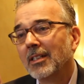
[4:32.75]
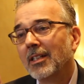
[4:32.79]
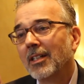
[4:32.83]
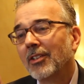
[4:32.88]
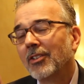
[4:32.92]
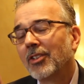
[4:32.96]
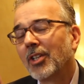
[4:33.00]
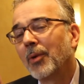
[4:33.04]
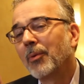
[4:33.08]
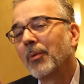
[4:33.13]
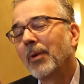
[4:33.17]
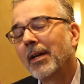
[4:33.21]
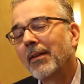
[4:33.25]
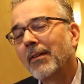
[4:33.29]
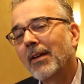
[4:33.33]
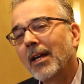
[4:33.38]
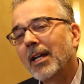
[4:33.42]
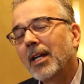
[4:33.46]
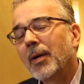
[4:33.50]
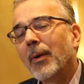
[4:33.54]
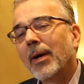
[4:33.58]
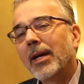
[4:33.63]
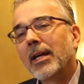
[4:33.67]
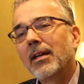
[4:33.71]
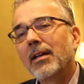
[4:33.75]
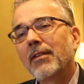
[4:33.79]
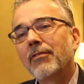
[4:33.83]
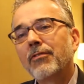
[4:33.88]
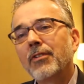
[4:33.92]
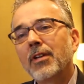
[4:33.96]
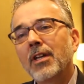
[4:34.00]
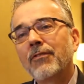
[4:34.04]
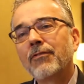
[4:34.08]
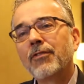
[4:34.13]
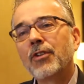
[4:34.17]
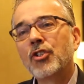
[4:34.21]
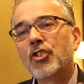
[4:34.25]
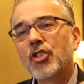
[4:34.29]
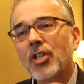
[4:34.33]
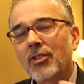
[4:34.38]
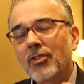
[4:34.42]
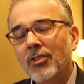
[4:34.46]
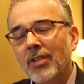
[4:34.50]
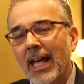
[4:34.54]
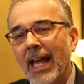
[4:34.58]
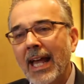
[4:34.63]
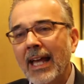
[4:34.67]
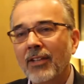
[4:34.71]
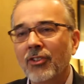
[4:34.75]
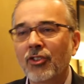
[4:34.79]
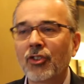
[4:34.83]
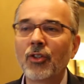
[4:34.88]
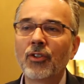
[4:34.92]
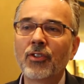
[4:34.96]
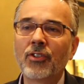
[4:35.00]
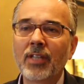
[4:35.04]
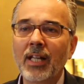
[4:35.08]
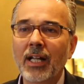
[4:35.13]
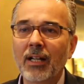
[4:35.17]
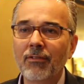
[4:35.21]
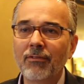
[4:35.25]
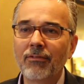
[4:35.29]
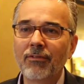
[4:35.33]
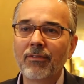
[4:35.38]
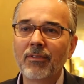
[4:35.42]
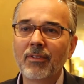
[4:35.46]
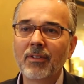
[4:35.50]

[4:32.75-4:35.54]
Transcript: So anyway, if, if you just ask yourself,